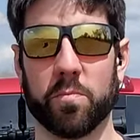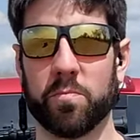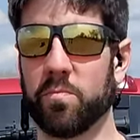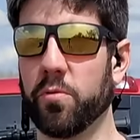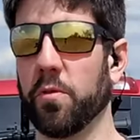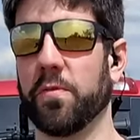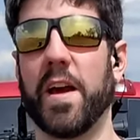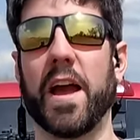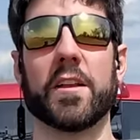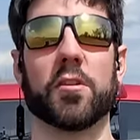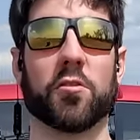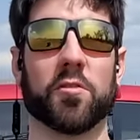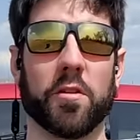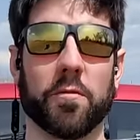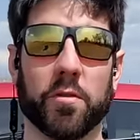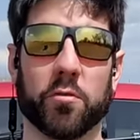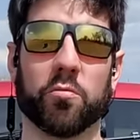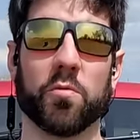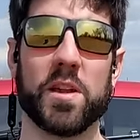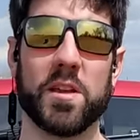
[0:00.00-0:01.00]
provide
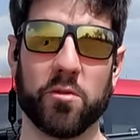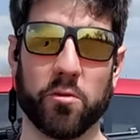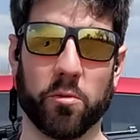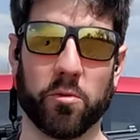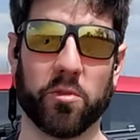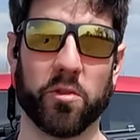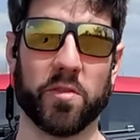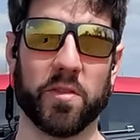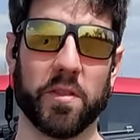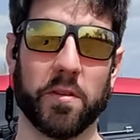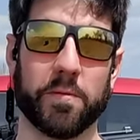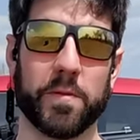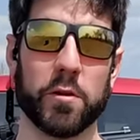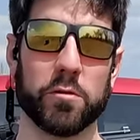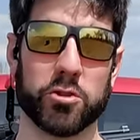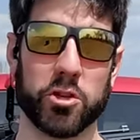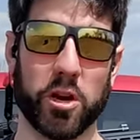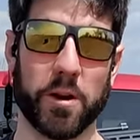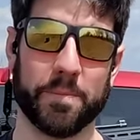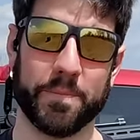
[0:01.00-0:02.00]
yourself with resources in the
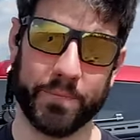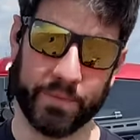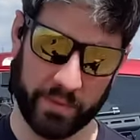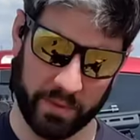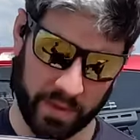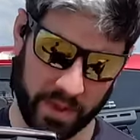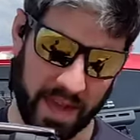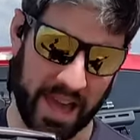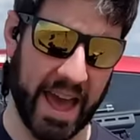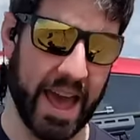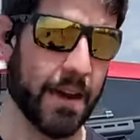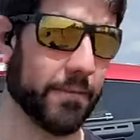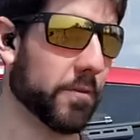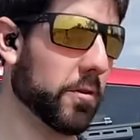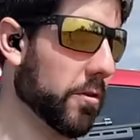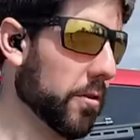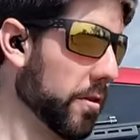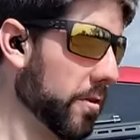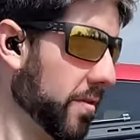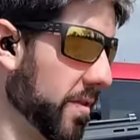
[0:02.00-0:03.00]
future. After